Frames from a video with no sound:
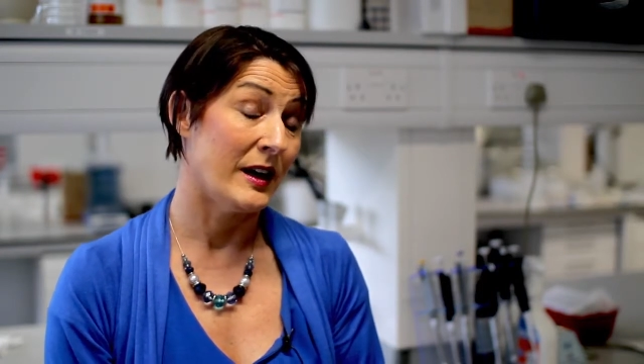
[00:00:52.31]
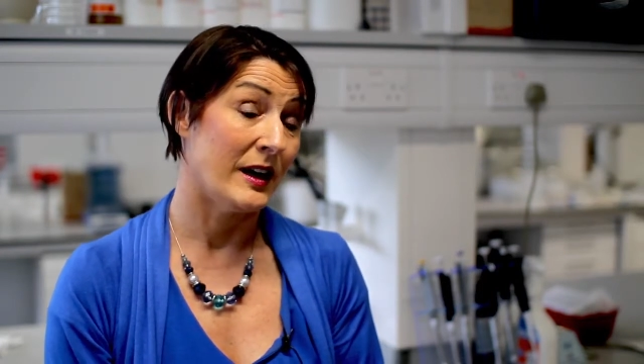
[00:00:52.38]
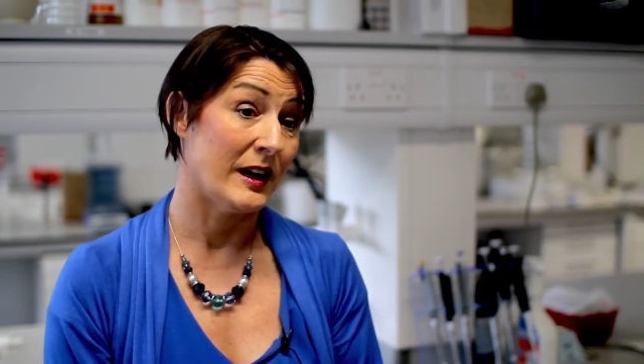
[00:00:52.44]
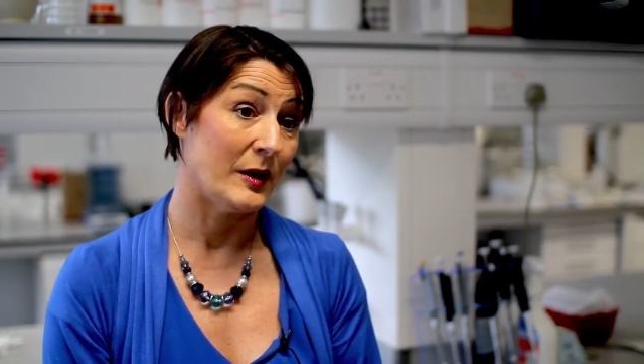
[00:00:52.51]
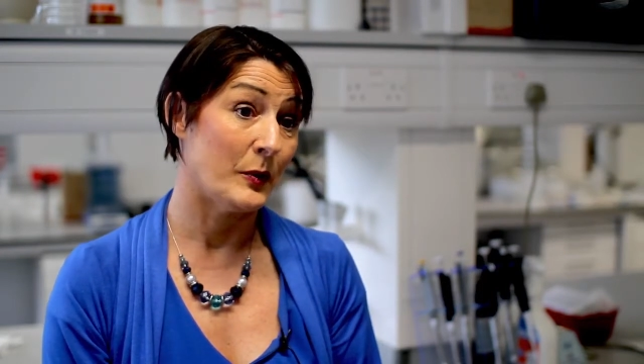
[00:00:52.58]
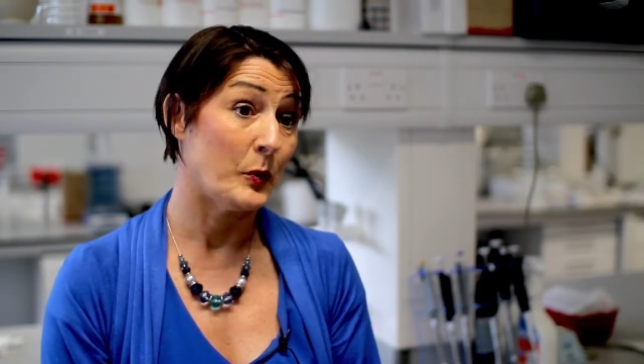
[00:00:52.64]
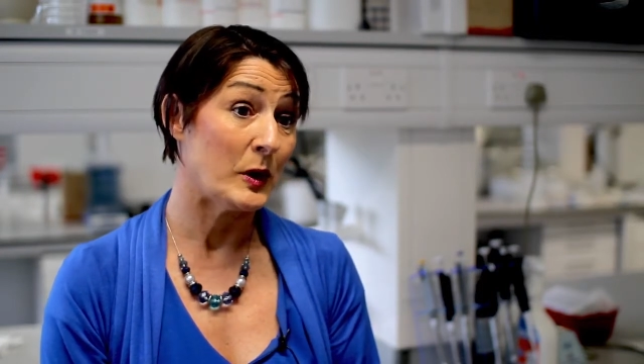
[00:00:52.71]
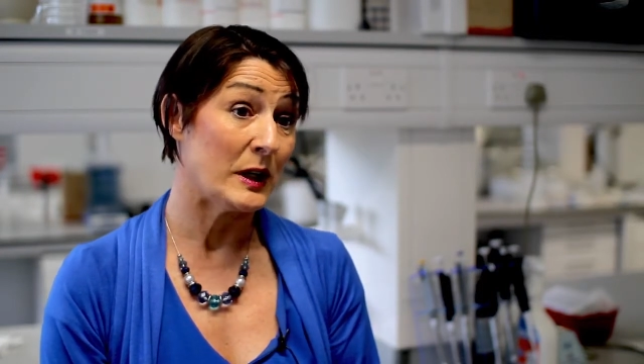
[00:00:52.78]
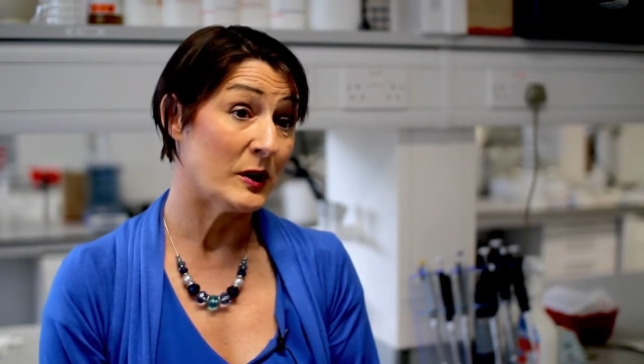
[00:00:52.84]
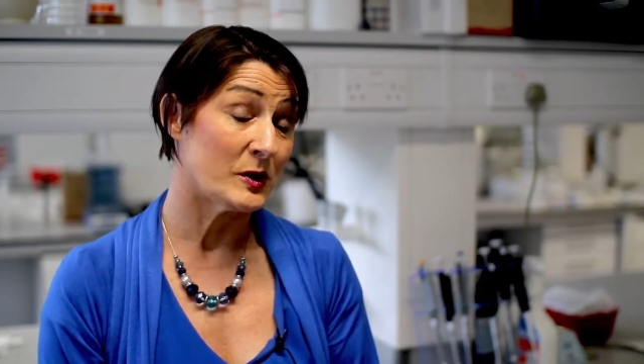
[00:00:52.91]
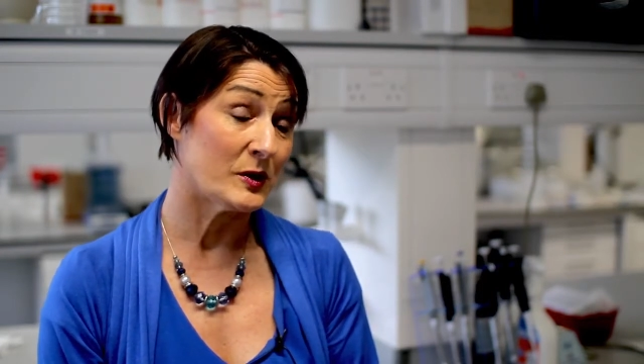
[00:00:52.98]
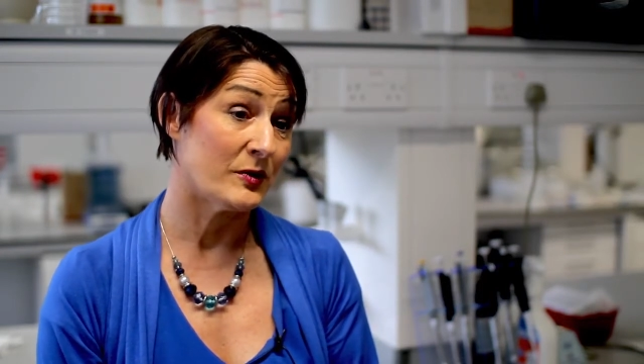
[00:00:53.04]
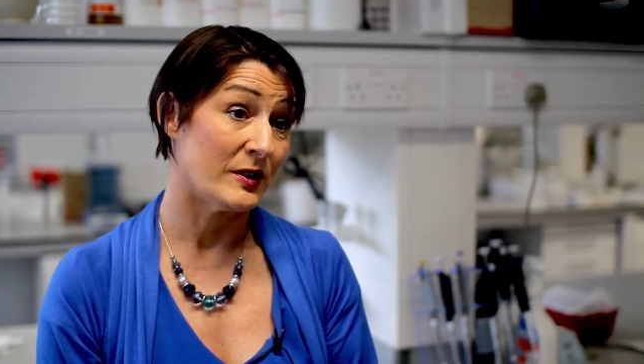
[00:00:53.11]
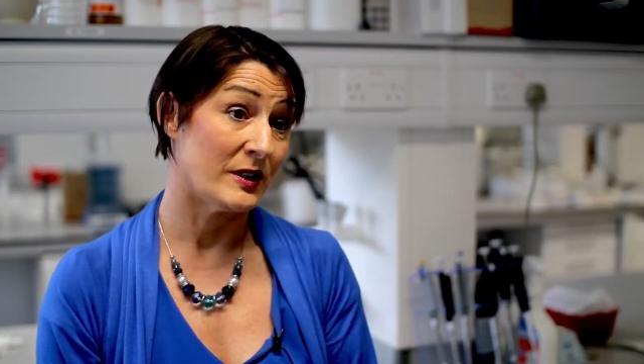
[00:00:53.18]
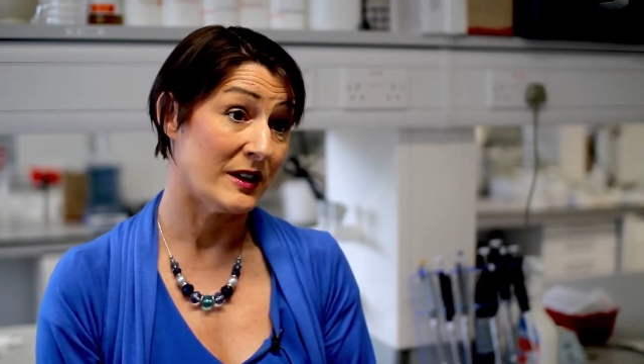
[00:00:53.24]
um, we
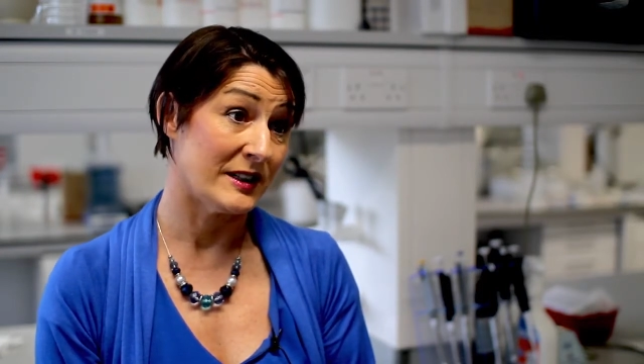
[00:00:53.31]
looked for a